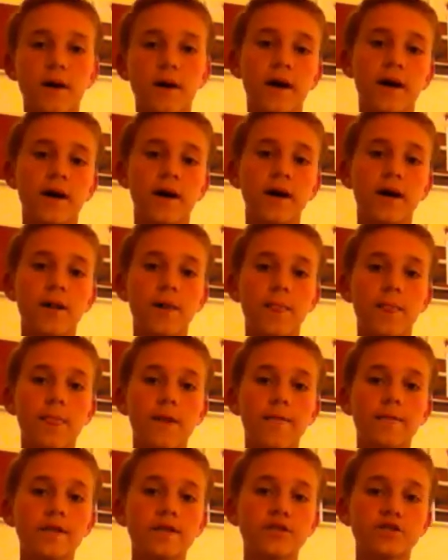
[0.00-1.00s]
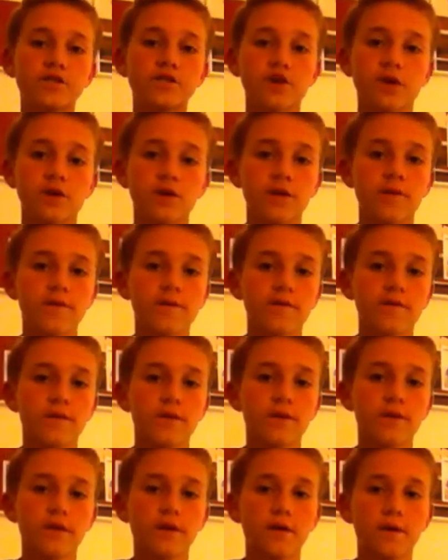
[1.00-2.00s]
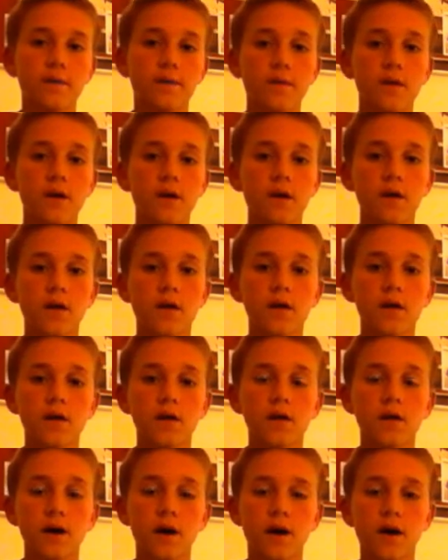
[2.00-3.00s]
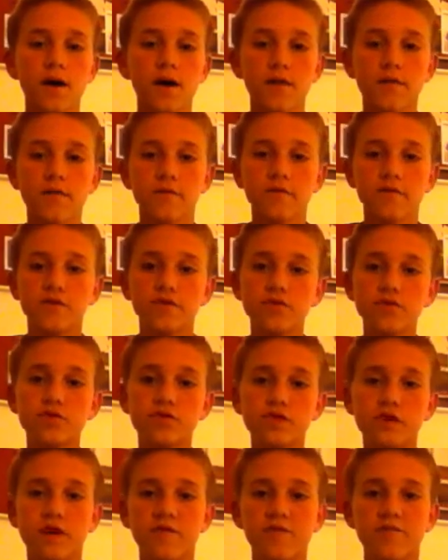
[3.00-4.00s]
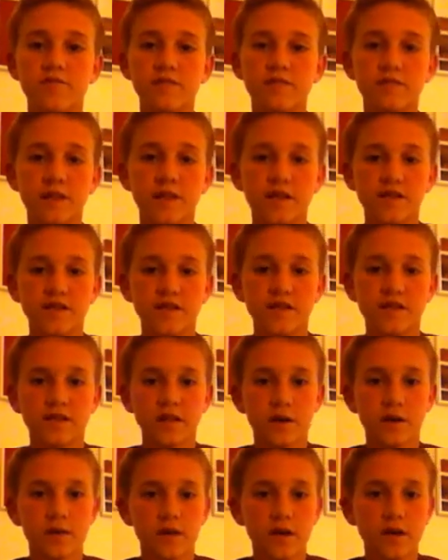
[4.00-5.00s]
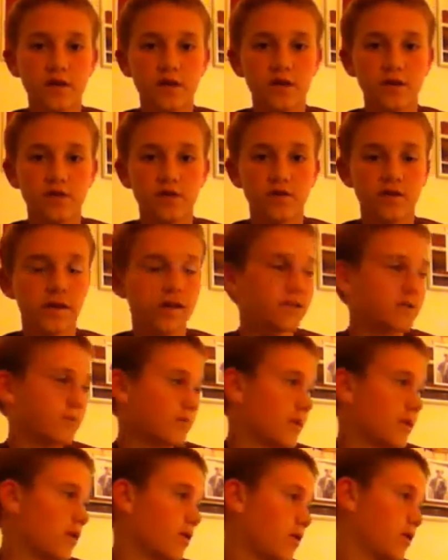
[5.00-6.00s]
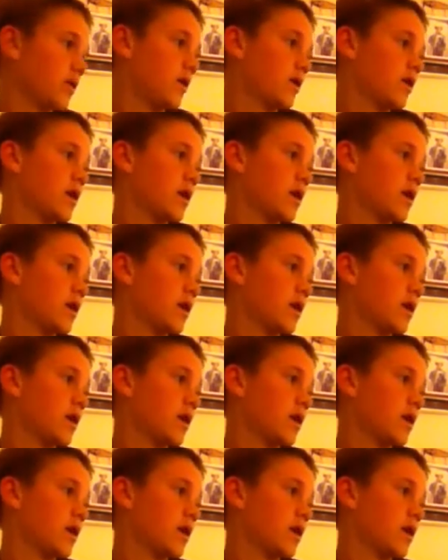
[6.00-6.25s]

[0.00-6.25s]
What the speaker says: back. I'm going to start off with, I have two soft plastics that I want to talk to you guys about.